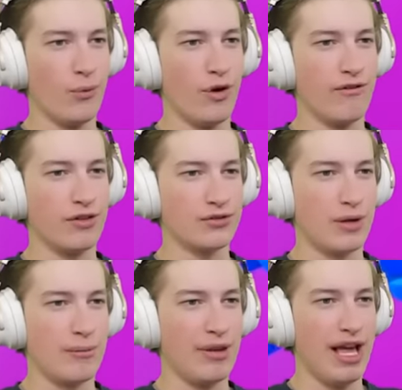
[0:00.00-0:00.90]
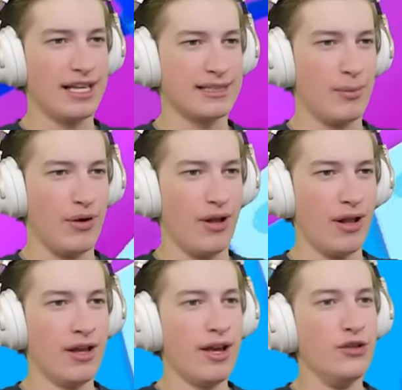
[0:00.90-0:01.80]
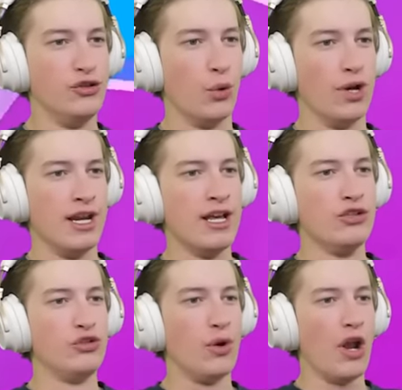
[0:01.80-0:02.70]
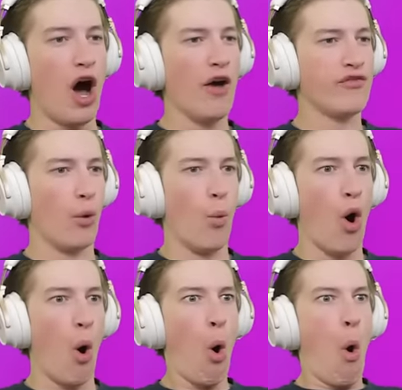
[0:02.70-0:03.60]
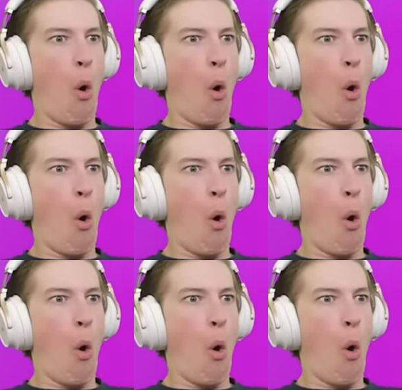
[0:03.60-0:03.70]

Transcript: One versus one blast ball. Do it. Do it off the wall